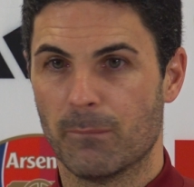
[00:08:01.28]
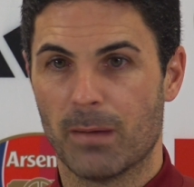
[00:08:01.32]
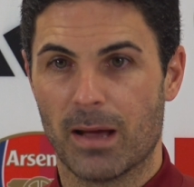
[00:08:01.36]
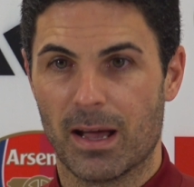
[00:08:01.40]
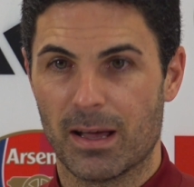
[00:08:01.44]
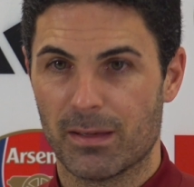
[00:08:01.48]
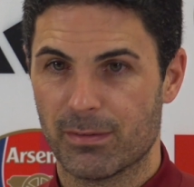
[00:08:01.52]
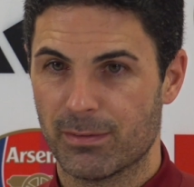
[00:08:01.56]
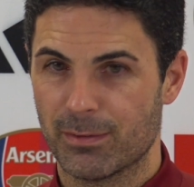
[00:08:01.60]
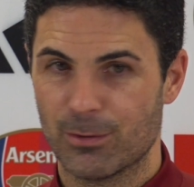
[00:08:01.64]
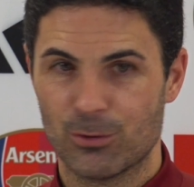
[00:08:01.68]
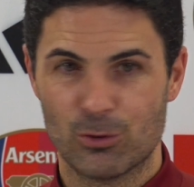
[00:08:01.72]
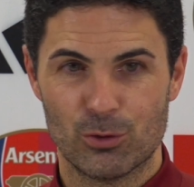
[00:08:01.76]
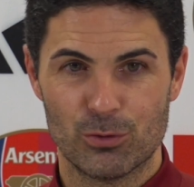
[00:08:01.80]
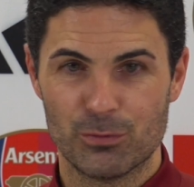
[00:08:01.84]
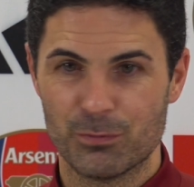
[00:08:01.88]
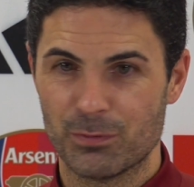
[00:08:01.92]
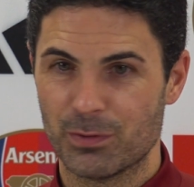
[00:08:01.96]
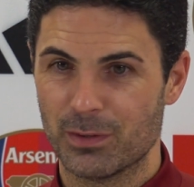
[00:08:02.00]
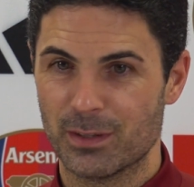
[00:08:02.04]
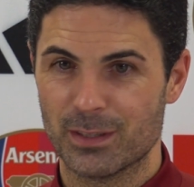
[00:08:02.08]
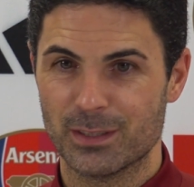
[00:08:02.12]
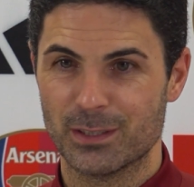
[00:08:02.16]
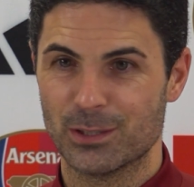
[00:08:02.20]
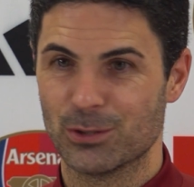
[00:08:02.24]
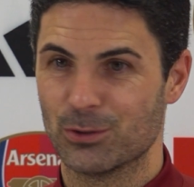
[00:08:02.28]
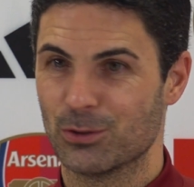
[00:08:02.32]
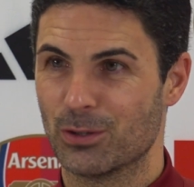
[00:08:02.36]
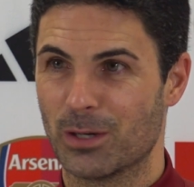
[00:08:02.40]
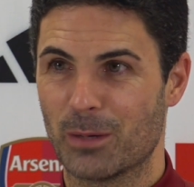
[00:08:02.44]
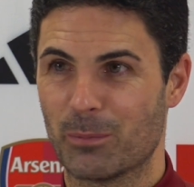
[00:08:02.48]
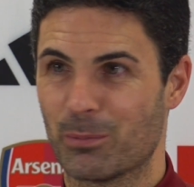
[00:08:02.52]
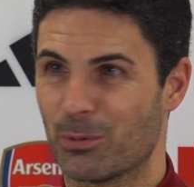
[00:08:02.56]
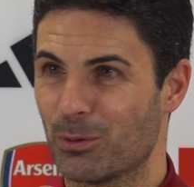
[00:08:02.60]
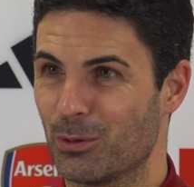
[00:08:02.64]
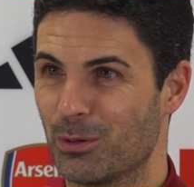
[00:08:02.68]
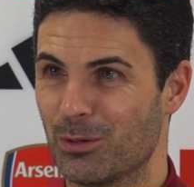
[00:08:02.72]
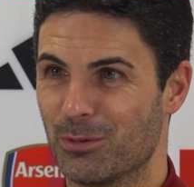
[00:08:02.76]
I think confidence is not a
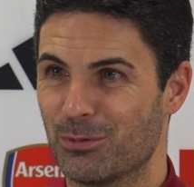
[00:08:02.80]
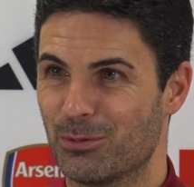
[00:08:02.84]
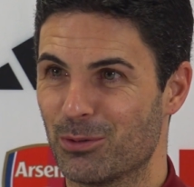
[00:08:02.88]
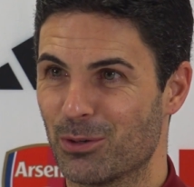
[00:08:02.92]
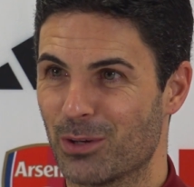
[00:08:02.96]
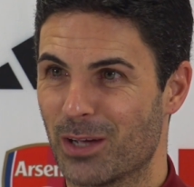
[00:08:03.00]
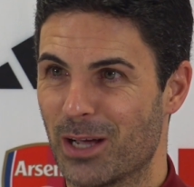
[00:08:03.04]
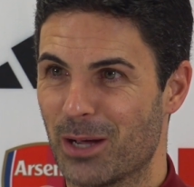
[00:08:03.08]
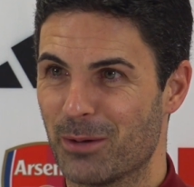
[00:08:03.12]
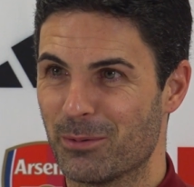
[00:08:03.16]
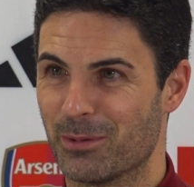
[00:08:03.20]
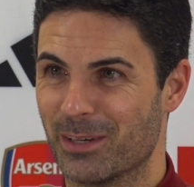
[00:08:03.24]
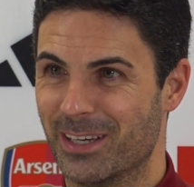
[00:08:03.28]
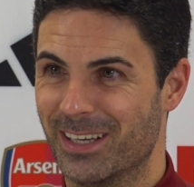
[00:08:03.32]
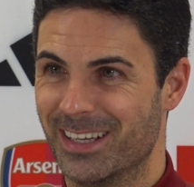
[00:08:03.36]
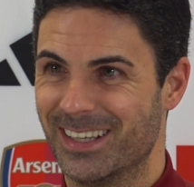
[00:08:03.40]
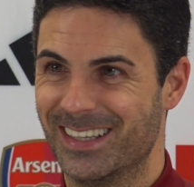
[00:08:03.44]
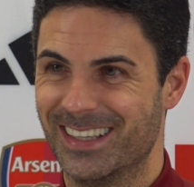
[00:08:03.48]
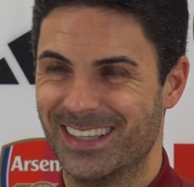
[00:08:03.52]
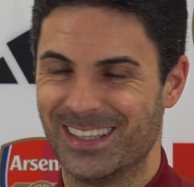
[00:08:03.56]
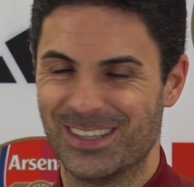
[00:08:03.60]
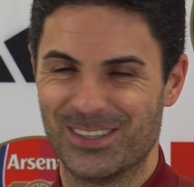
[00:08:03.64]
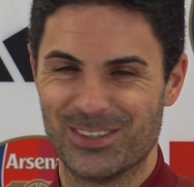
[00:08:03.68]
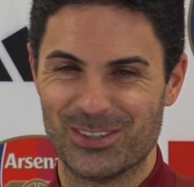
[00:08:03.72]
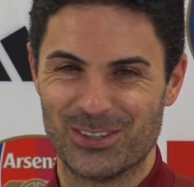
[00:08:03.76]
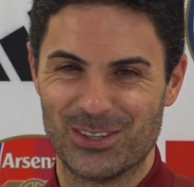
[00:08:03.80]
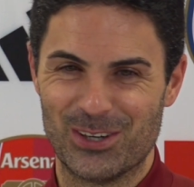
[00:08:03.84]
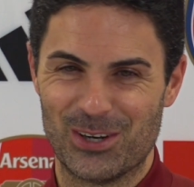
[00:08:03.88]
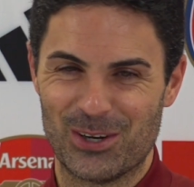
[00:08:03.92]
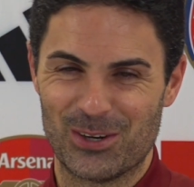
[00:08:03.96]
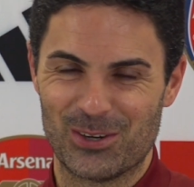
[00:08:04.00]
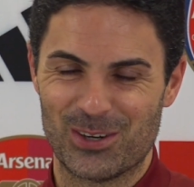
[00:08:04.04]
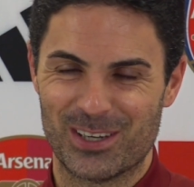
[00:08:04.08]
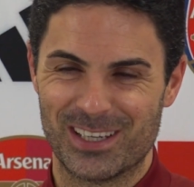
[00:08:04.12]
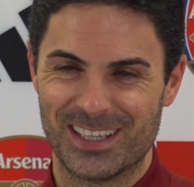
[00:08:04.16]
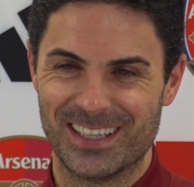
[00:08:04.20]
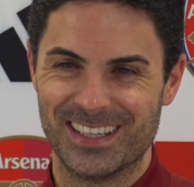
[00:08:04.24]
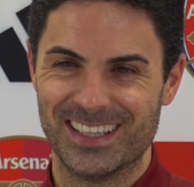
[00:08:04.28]
problem for Gabby. You
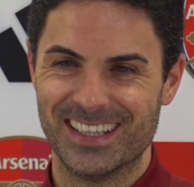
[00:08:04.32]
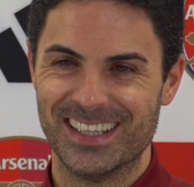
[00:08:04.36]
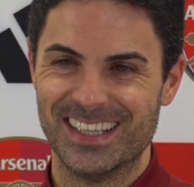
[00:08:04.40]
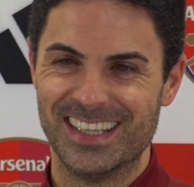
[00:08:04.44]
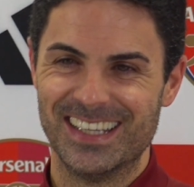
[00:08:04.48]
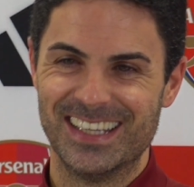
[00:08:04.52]
know, he